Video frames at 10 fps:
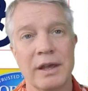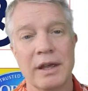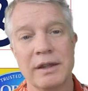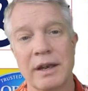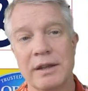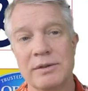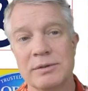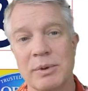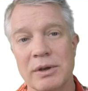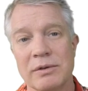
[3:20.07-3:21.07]
And then I
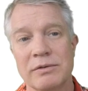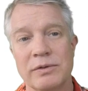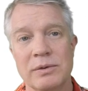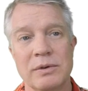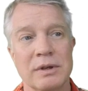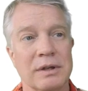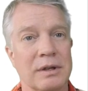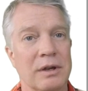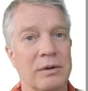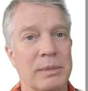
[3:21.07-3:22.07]
use my own
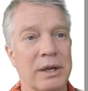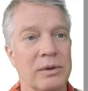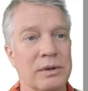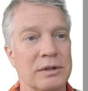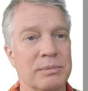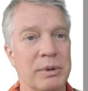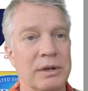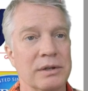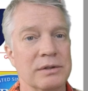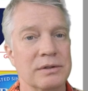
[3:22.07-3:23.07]
my own
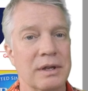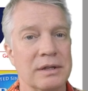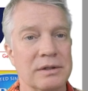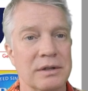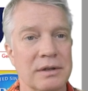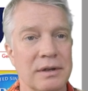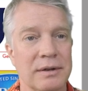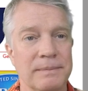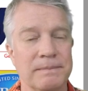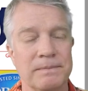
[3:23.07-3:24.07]
experience as
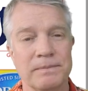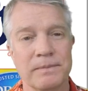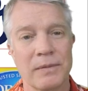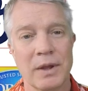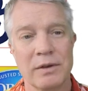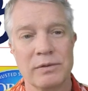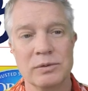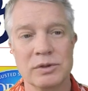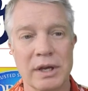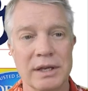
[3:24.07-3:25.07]
a
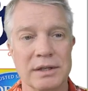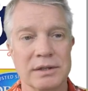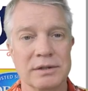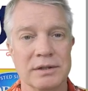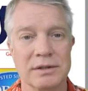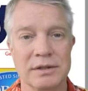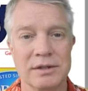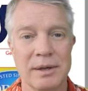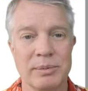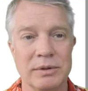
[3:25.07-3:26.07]
food scientist as an
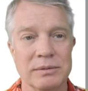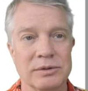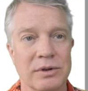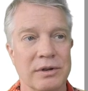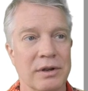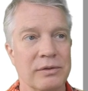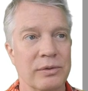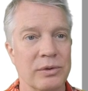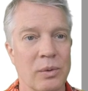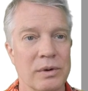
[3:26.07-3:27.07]
example, starting off
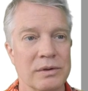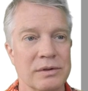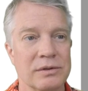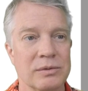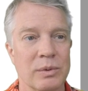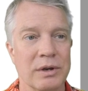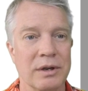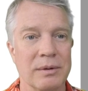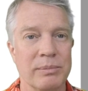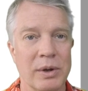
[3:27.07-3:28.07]
with Gorton's,
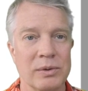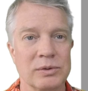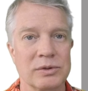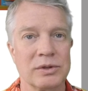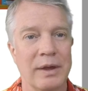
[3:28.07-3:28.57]
working at Post,